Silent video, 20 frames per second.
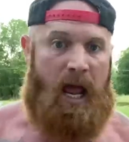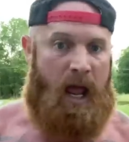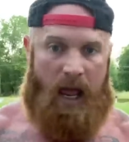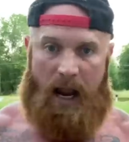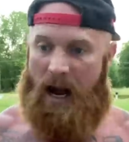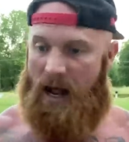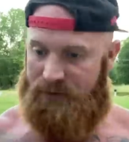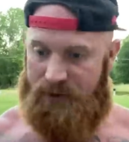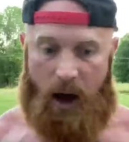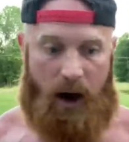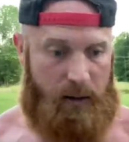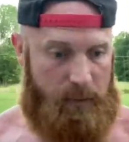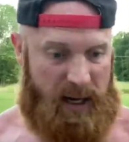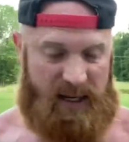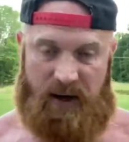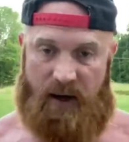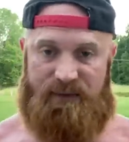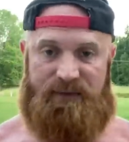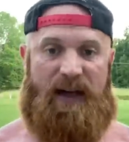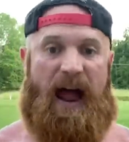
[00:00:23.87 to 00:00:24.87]
And I thought to
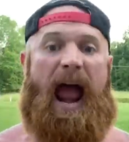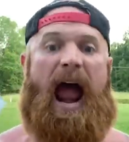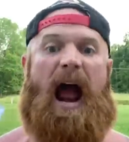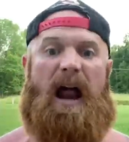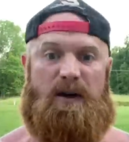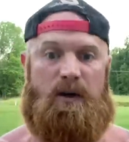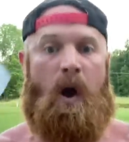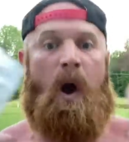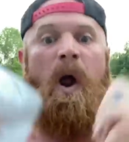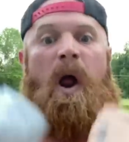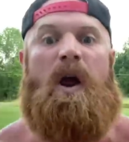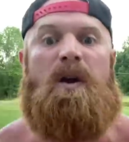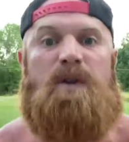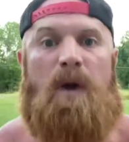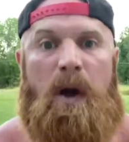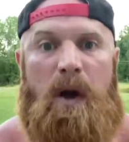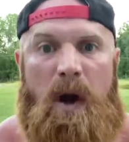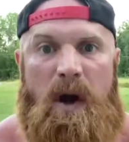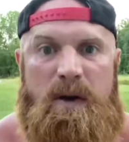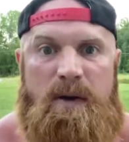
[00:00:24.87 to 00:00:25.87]
myself, that is a
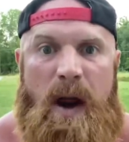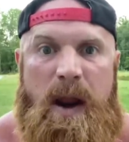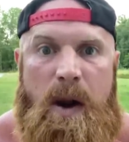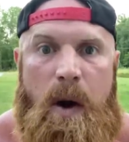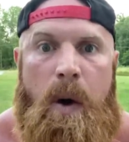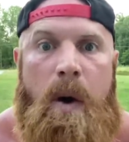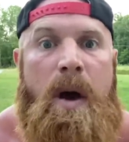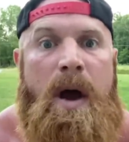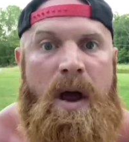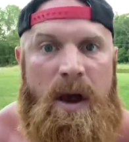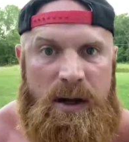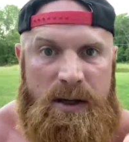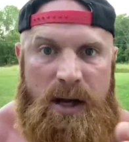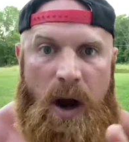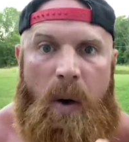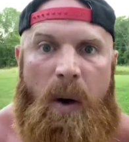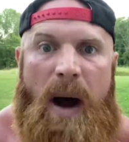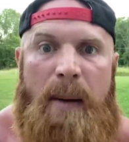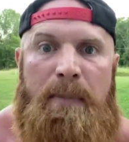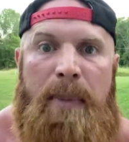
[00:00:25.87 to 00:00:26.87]
good deal.
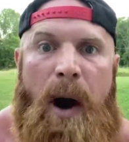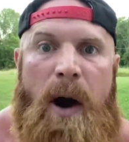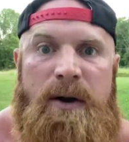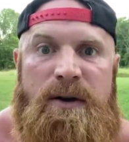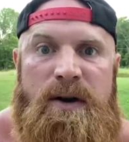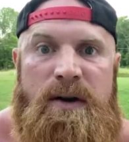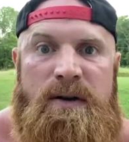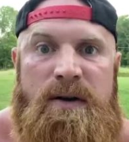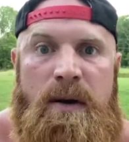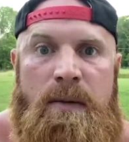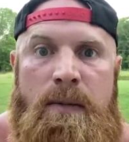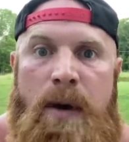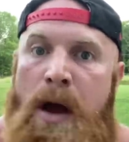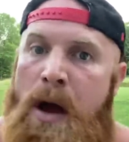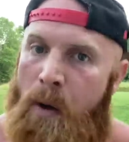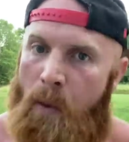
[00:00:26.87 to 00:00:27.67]
So I purchased them.